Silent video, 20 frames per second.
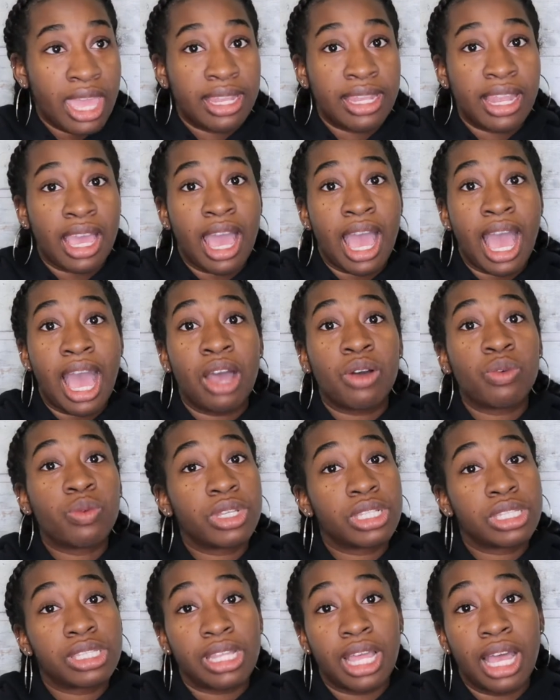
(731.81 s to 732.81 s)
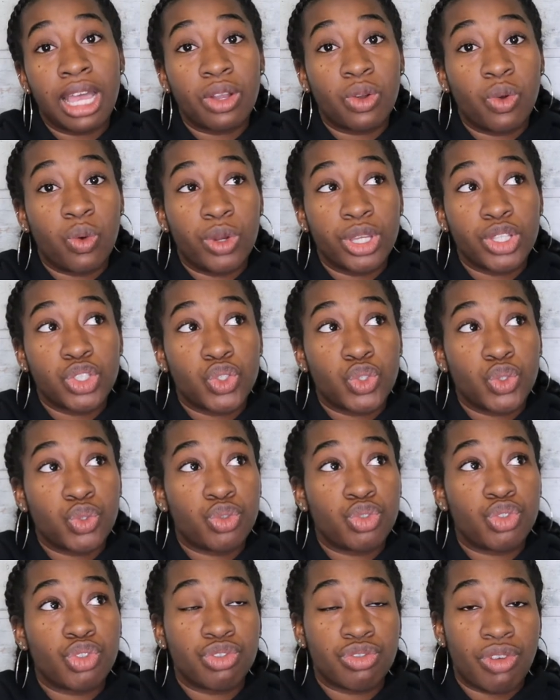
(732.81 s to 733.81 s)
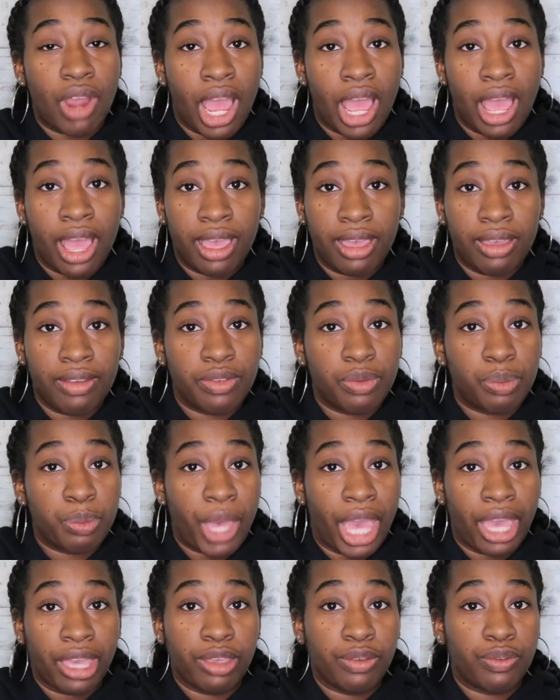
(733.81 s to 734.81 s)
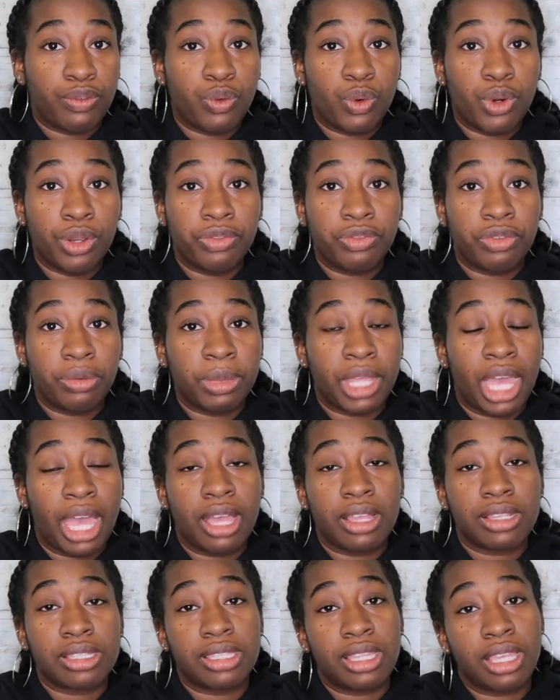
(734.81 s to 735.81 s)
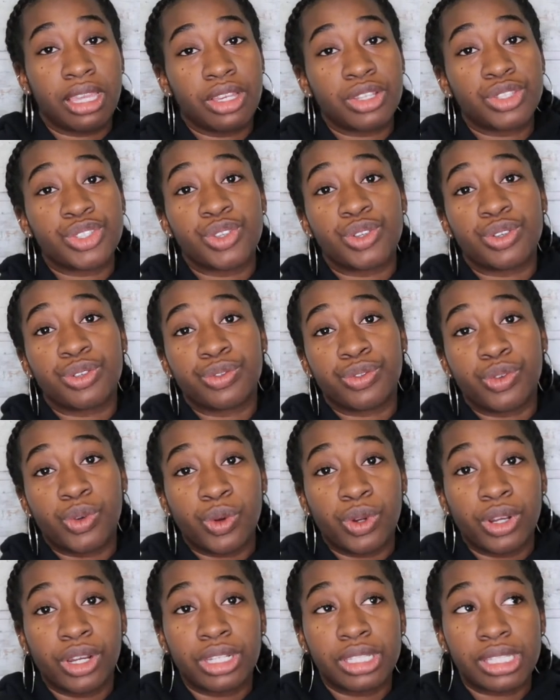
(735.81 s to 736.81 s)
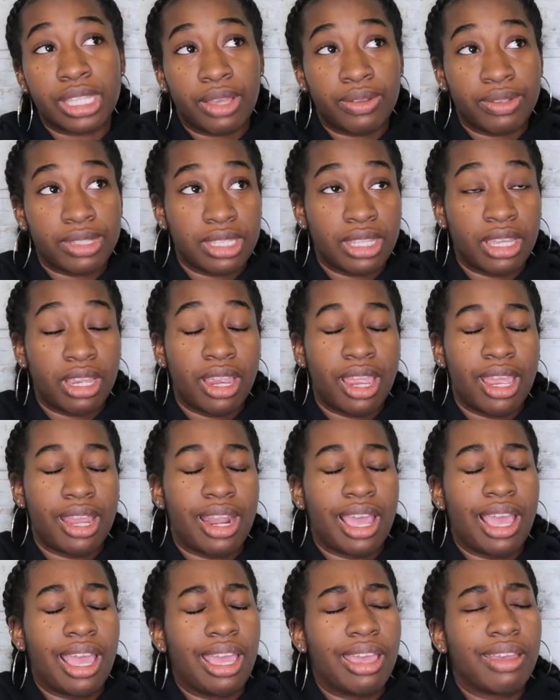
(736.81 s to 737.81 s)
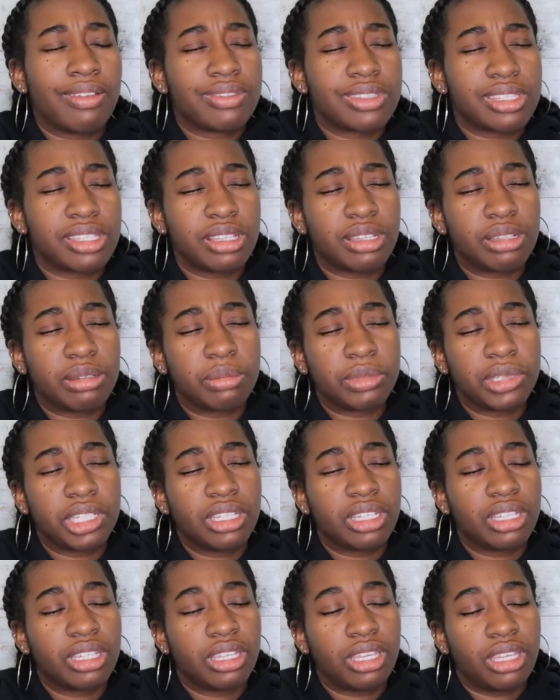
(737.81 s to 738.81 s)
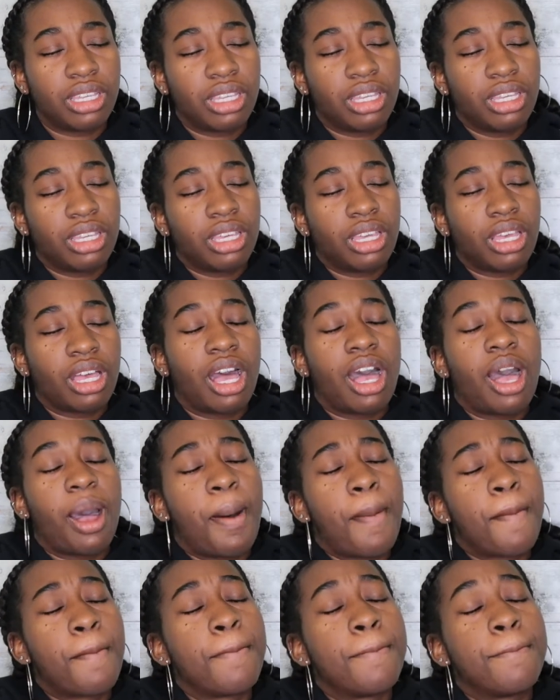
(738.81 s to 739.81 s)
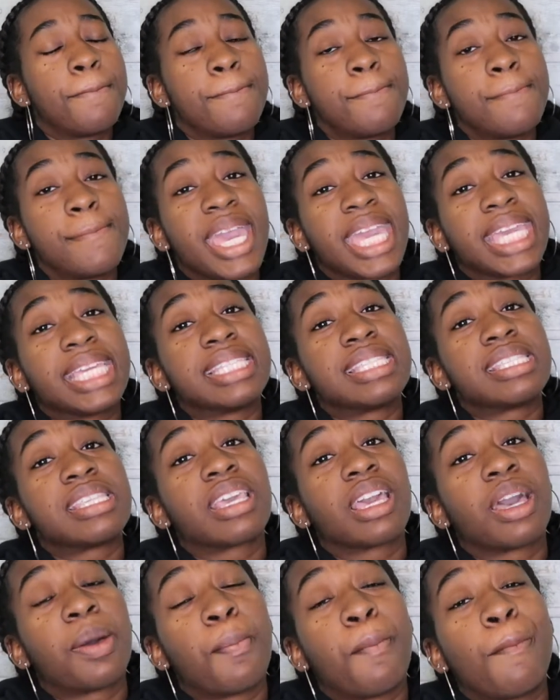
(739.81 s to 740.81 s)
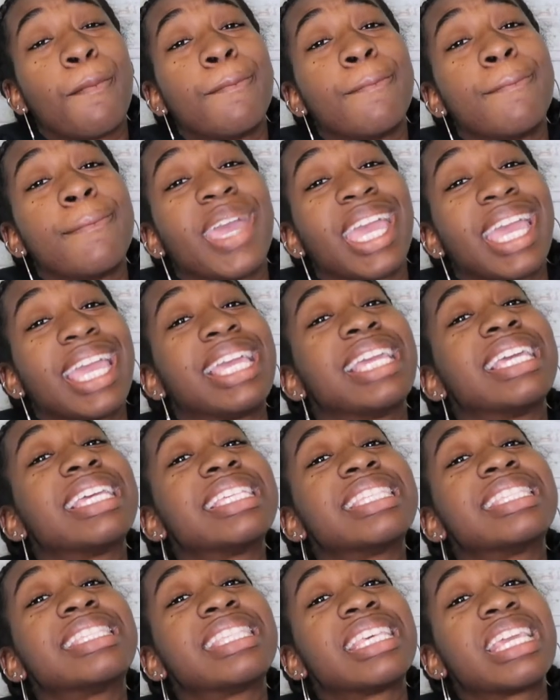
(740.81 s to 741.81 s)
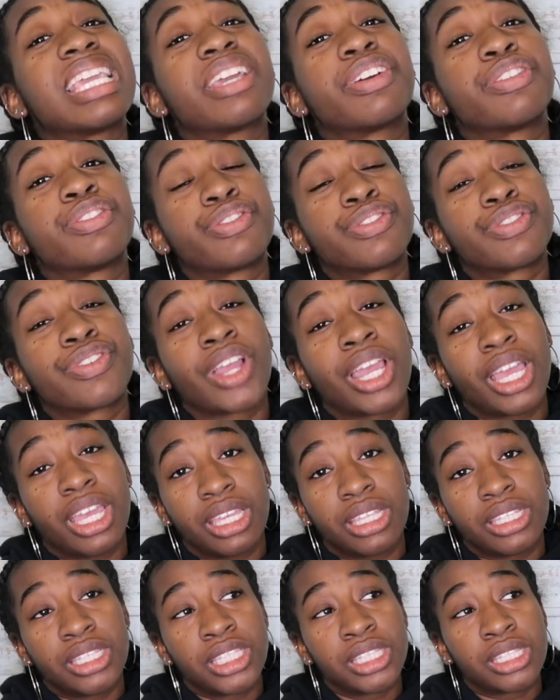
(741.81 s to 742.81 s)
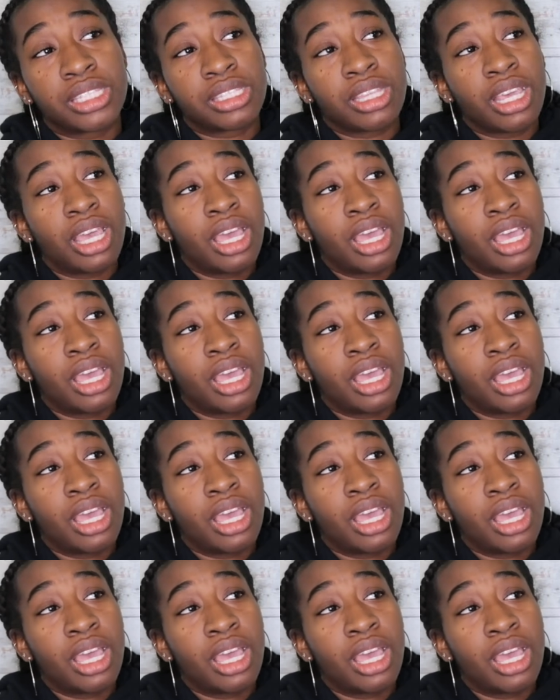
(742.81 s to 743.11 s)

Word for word: Now, I was not going to drive back and forth from the house there. So, of course, I was there and I have some amazing, amazing friends.